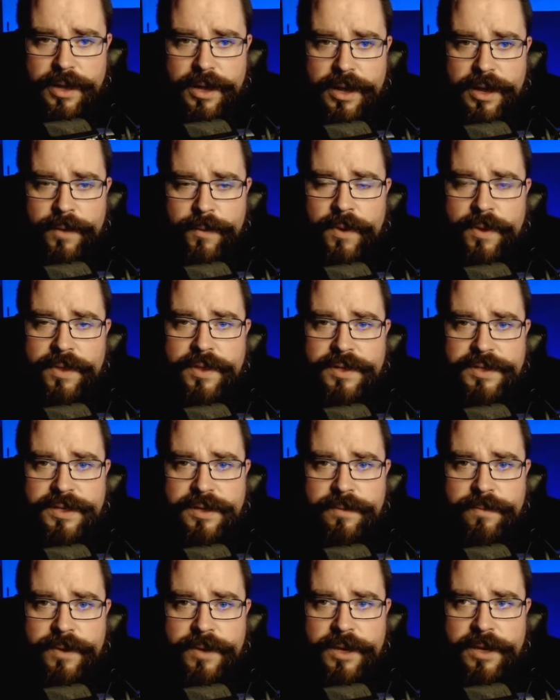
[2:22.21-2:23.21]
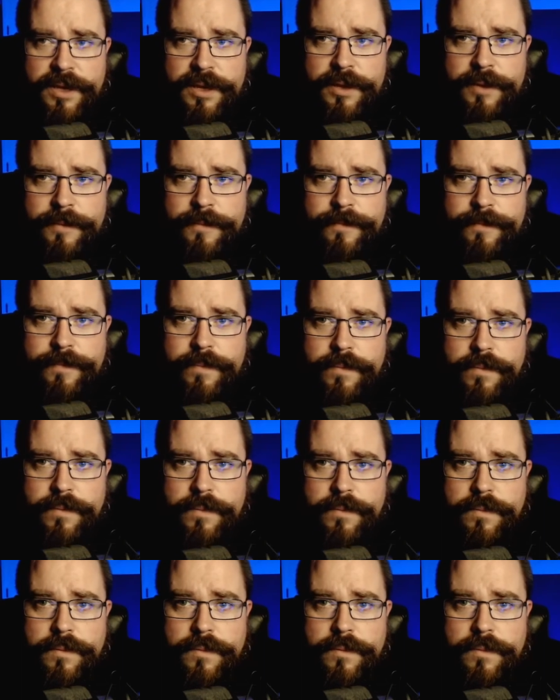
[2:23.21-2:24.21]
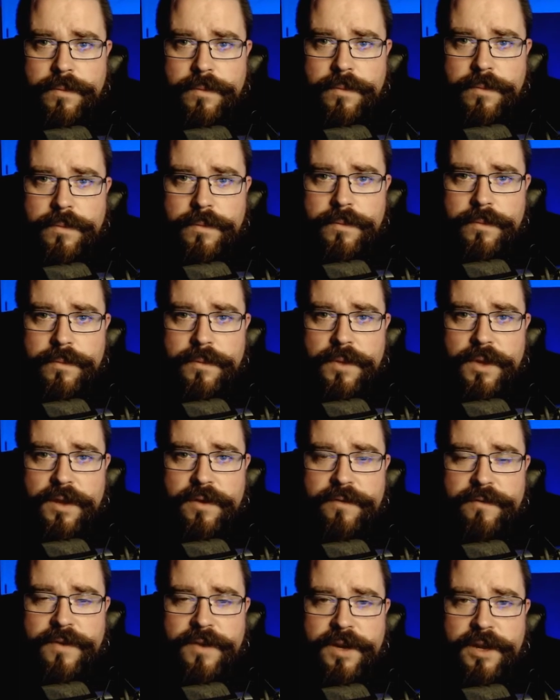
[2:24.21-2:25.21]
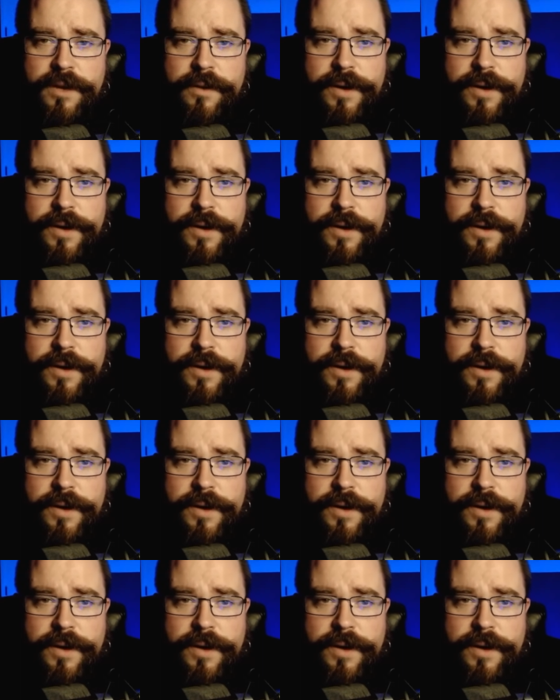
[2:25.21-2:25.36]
I want this to be a video